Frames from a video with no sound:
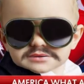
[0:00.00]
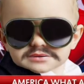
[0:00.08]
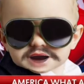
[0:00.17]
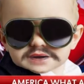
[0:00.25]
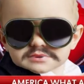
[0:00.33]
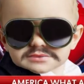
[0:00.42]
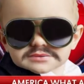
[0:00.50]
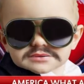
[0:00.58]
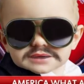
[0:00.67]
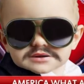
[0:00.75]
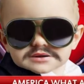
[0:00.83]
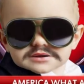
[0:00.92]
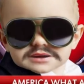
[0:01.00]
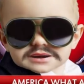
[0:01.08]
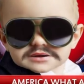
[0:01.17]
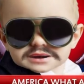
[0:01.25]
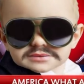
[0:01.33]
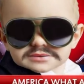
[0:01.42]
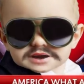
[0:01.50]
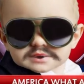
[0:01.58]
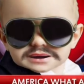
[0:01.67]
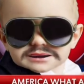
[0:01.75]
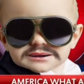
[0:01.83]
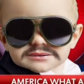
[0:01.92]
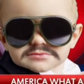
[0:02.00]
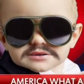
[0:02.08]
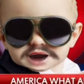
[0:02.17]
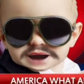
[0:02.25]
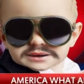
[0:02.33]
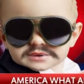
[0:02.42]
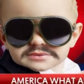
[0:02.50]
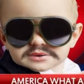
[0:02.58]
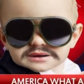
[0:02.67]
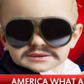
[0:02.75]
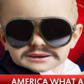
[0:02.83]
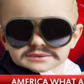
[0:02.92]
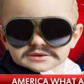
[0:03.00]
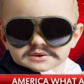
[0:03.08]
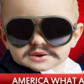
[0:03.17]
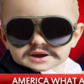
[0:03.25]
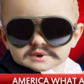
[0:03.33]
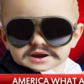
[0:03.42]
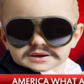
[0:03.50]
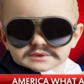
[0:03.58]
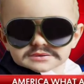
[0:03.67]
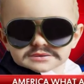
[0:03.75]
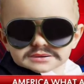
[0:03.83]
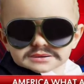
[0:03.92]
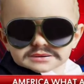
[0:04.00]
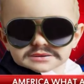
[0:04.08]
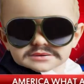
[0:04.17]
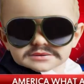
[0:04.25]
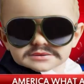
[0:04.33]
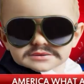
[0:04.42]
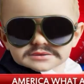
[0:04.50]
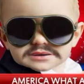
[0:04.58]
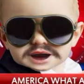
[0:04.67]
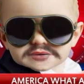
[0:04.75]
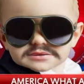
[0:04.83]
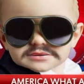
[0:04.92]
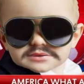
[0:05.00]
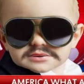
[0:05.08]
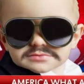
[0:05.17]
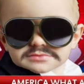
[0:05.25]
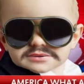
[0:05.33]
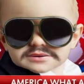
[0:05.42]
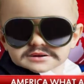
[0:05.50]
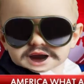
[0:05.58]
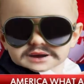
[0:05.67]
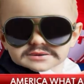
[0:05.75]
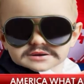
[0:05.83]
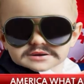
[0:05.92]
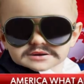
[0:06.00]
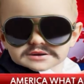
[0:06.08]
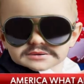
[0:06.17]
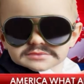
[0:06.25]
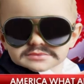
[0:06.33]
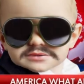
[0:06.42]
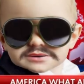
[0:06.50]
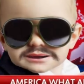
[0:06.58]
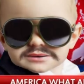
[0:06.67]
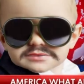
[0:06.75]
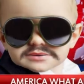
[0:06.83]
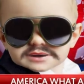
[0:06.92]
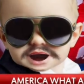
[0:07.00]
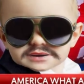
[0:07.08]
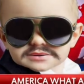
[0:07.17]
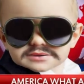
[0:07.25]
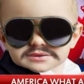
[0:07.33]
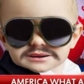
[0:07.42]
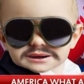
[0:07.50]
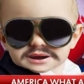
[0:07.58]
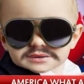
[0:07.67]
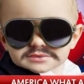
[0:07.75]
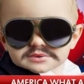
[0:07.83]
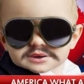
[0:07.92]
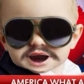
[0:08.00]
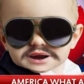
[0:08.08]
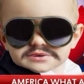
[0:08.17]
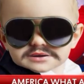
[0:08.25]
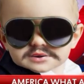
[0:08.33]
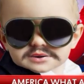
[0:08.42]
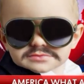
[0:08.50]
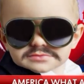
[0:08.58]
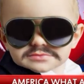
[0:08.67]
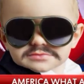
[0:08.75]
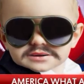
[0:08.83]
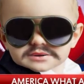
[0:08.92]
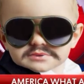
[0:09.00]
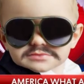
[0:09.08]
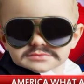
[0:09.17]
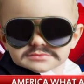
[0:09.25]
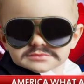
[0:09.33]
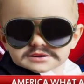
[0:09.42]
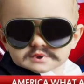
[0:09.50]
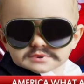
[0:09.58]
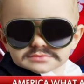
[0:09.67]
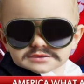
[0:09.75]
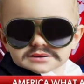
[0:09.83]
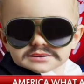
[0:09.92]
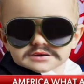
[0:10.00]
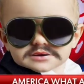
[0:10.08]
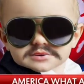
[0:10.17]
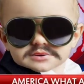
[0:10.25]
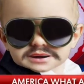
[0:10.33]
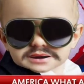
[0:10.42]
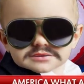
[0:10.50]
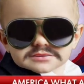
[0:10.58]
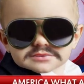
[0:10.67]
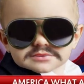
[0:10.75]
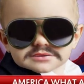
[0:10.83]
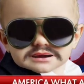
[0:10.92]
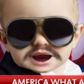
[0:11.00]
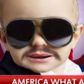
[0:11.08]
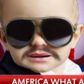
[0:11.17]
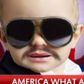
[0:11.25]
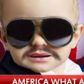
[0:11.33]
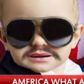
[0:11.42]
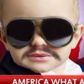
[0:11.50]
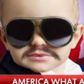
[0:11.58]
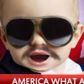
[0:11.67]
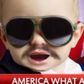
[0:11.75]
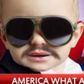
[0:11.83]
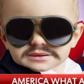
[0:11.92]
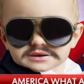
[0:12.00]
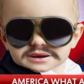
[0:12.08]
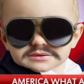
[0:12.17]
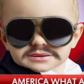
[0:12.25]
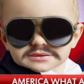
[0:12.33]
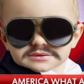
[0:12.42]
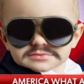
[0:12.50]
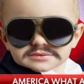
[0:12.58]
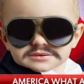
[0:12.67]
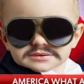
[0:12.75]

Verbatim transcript: um, and, and, for uh, crowds uh, to show up, they've probably got uh, a lot of applause uh, uh, uh, buttons and signs in there